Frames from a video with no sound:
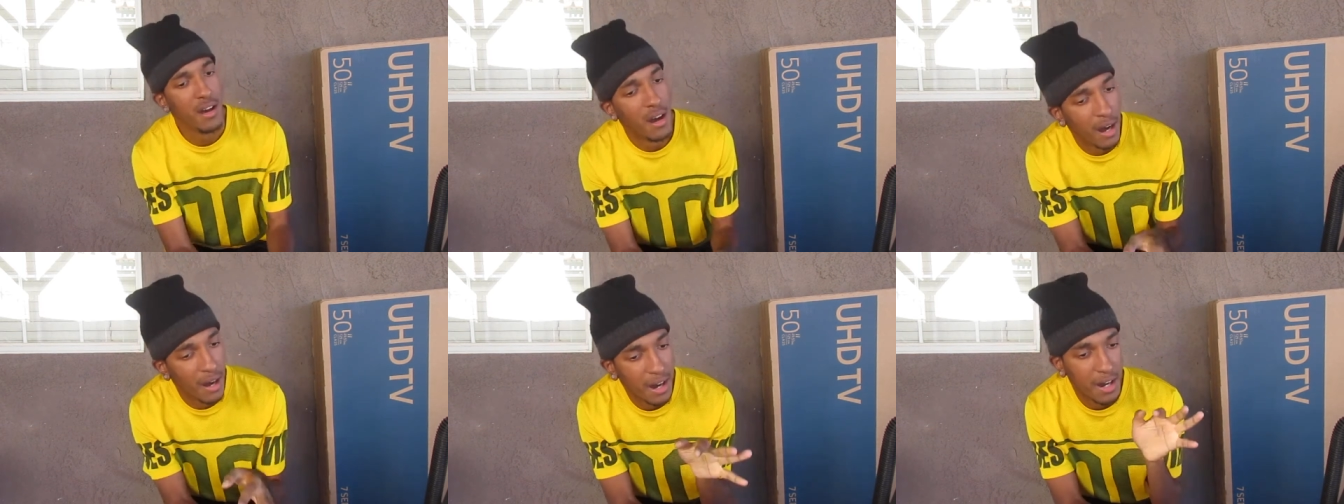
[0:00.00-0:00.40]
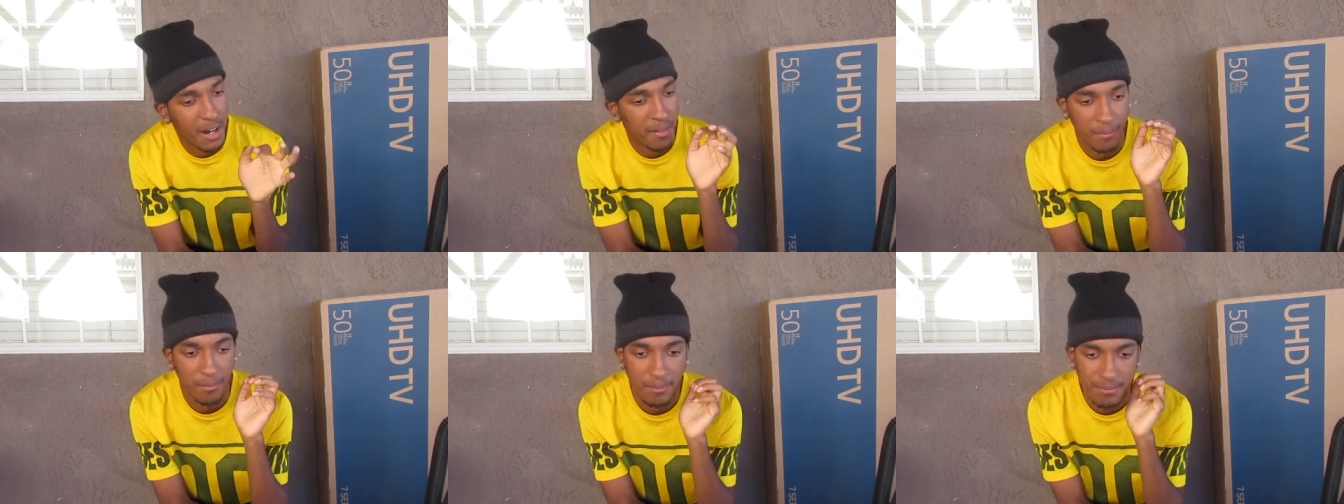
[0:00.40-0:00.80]

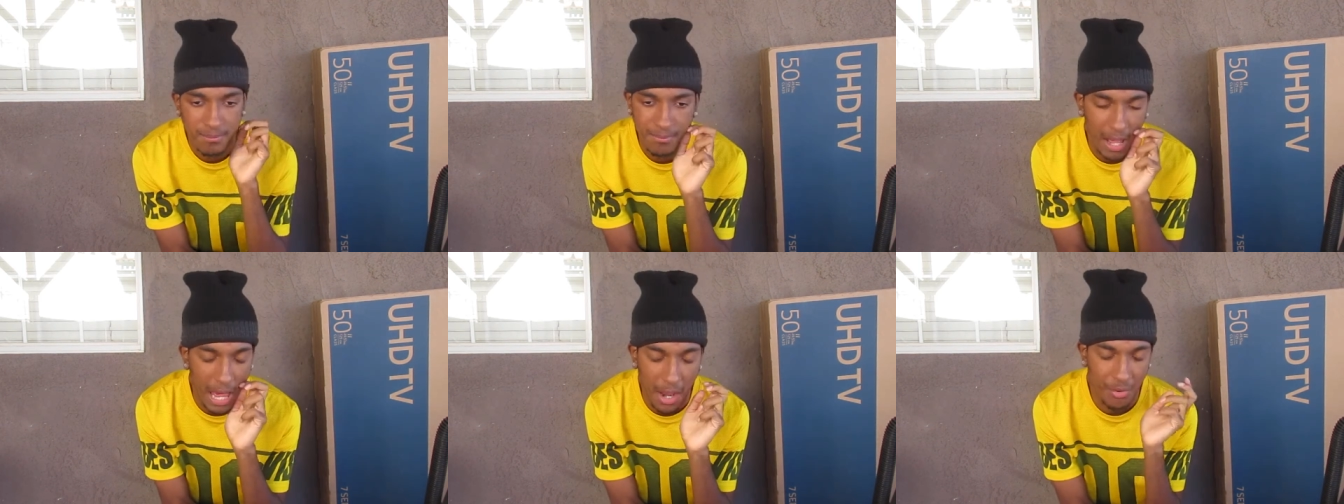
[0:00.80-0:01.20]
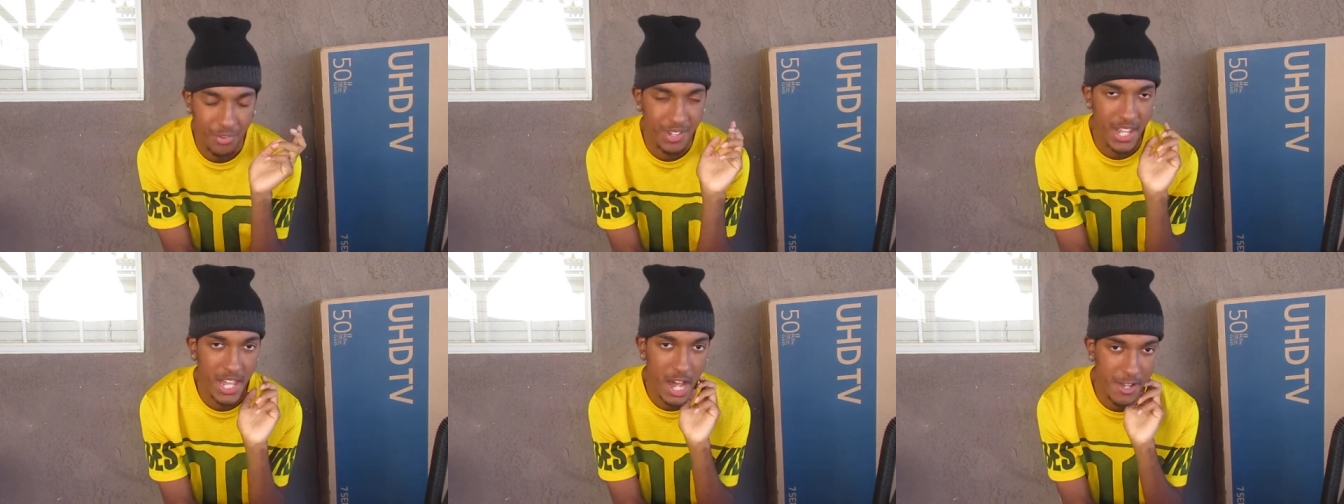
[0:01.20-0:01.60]
Um, I don't
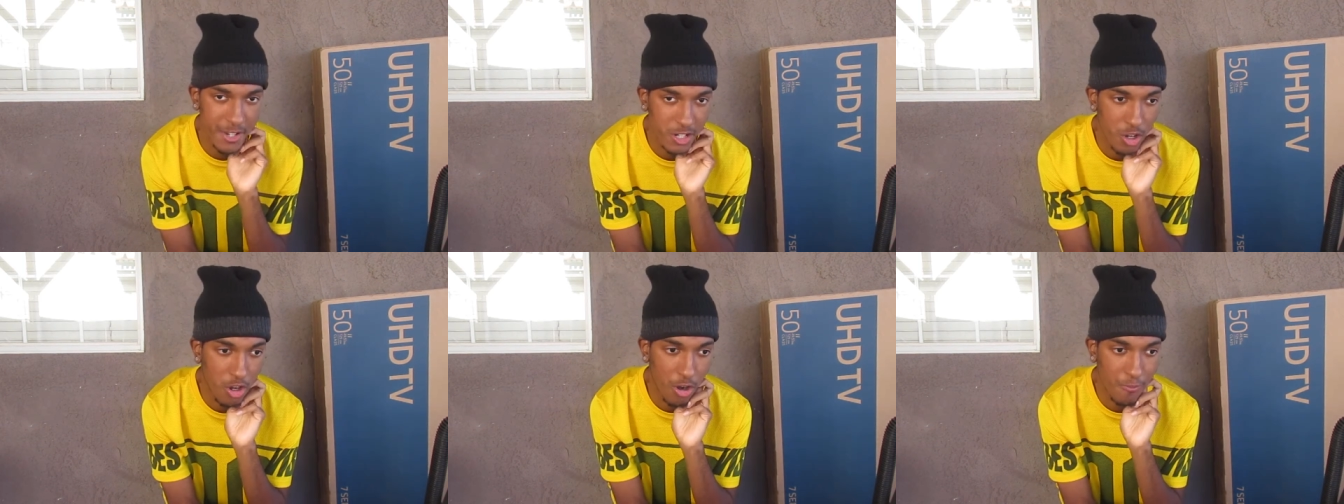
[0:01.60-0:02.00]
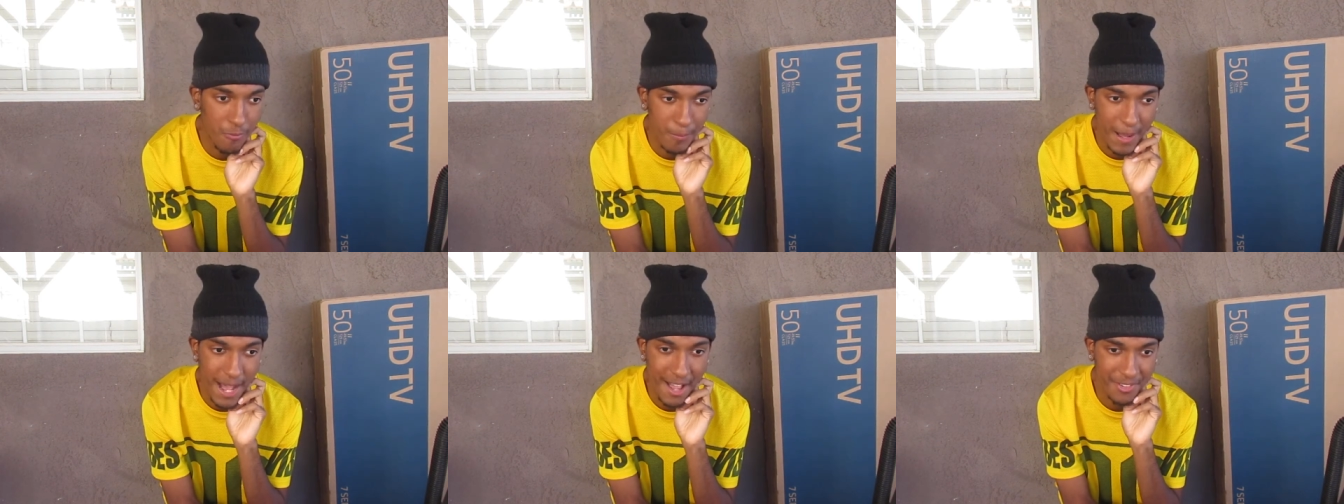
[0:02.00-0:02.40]
see how you're called
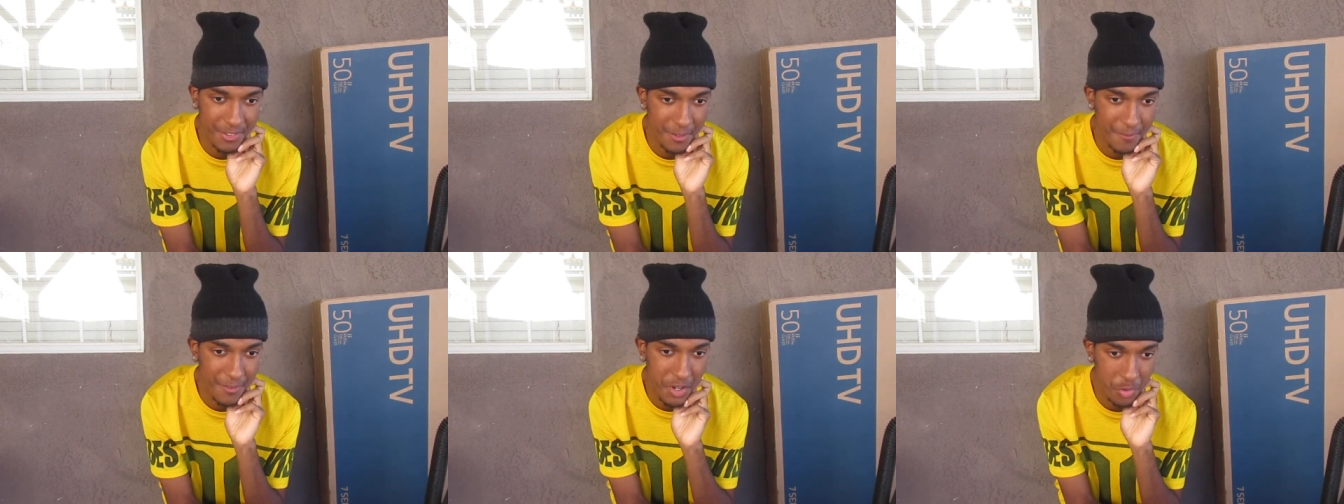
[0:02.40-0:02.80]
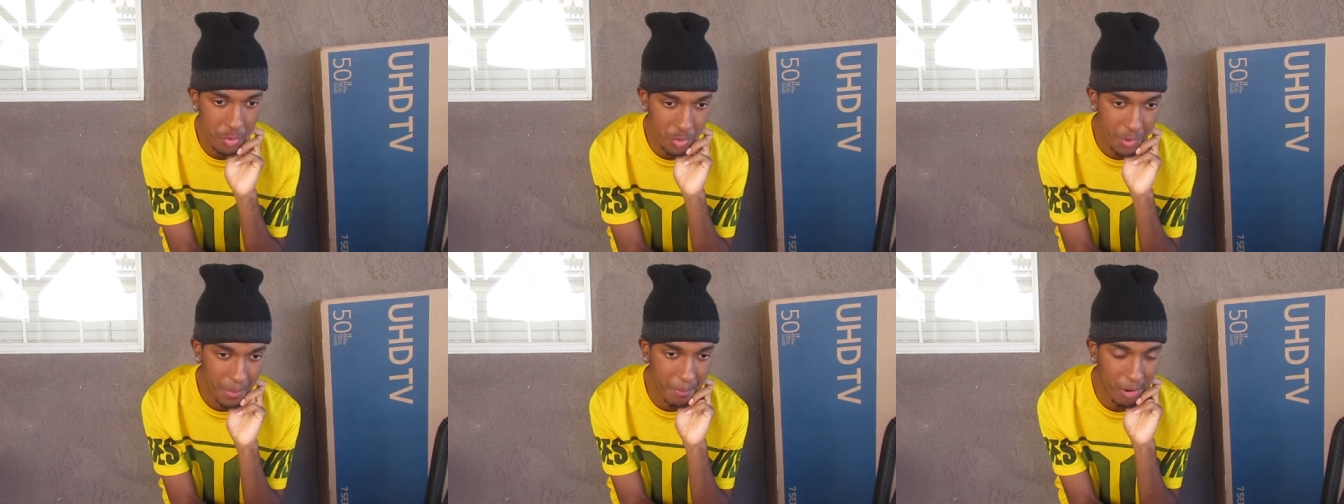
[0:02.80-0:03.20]
for pass interference
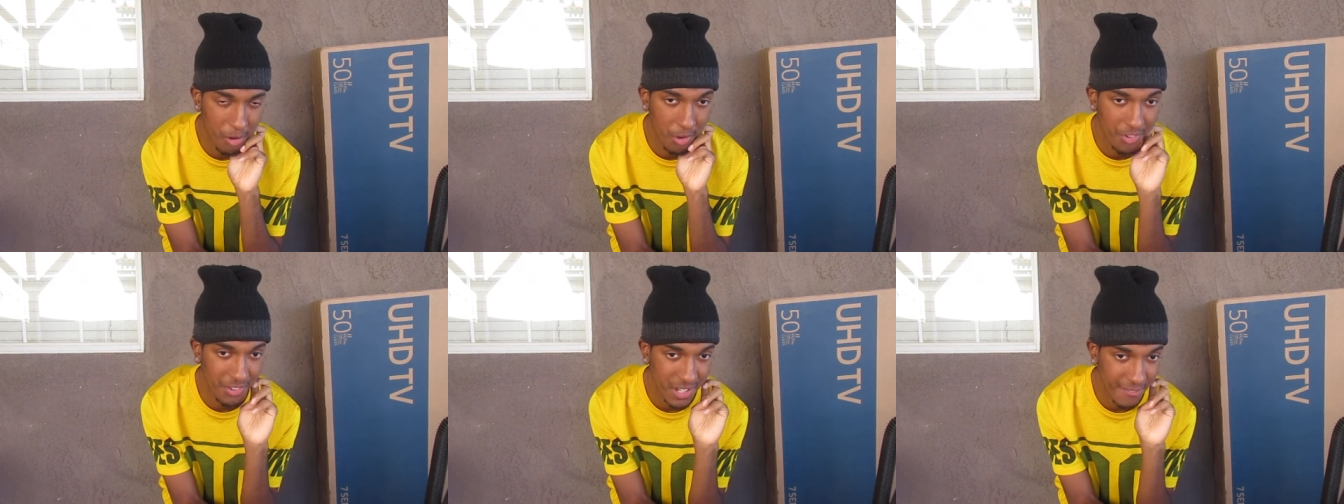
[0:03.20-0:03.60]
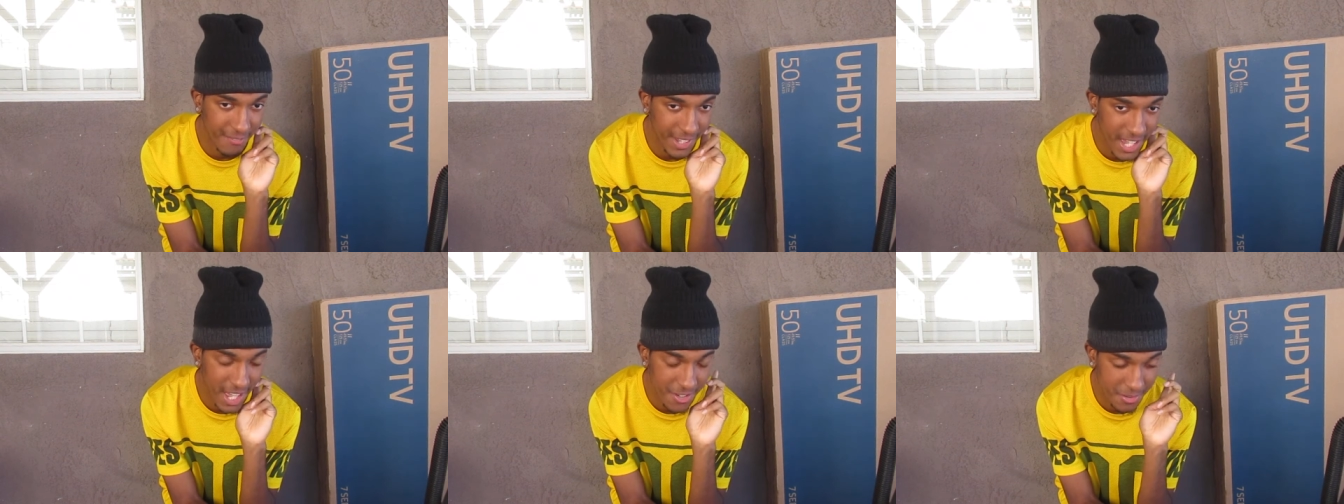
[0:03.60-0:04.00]
when the ball isn't
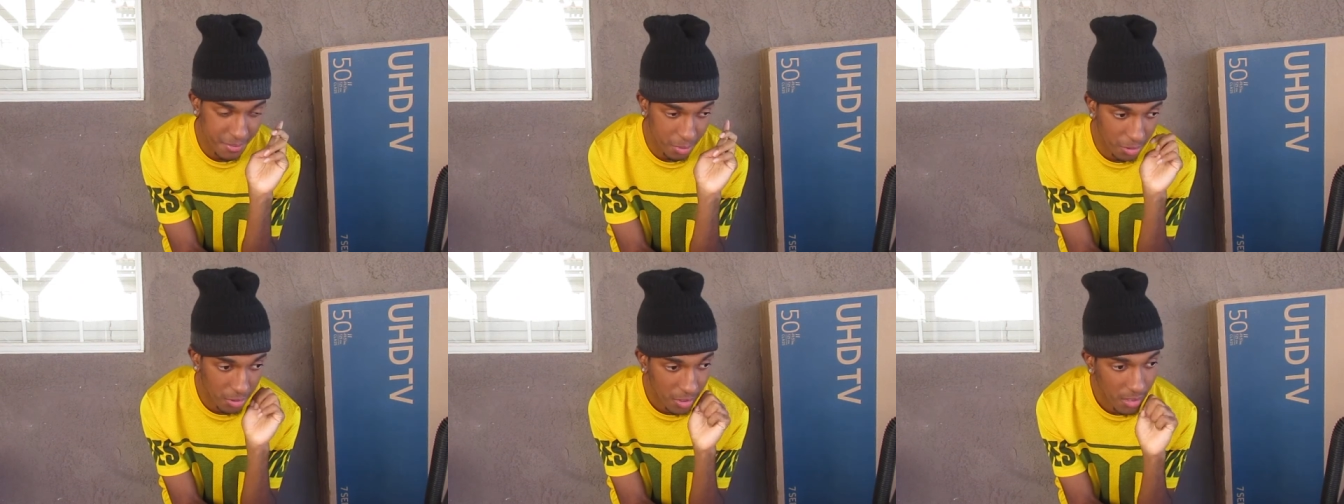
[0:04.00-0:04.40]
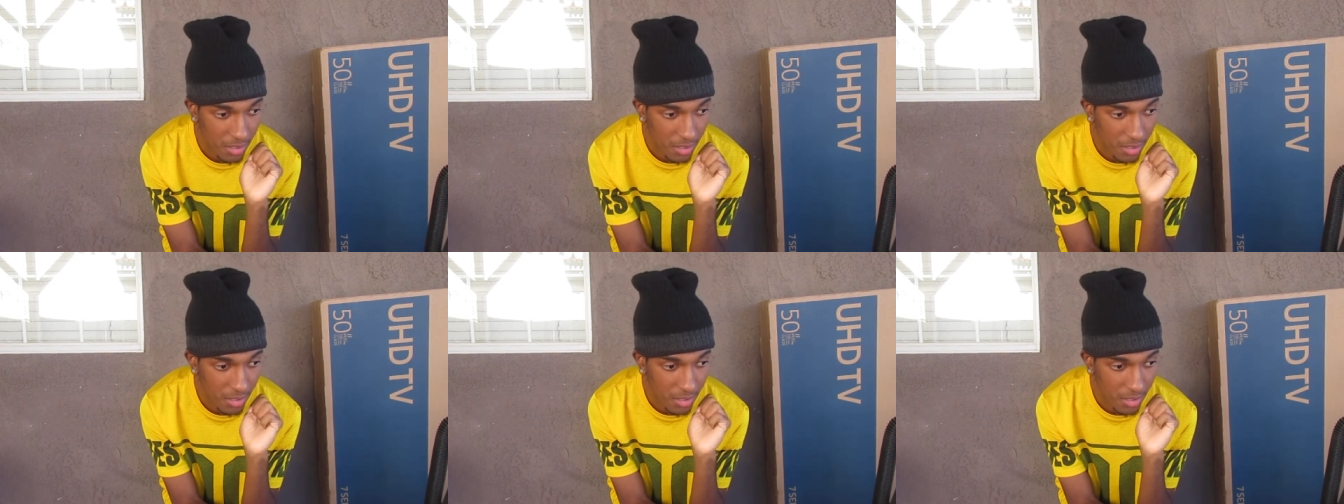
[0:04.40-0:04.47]
even catchable.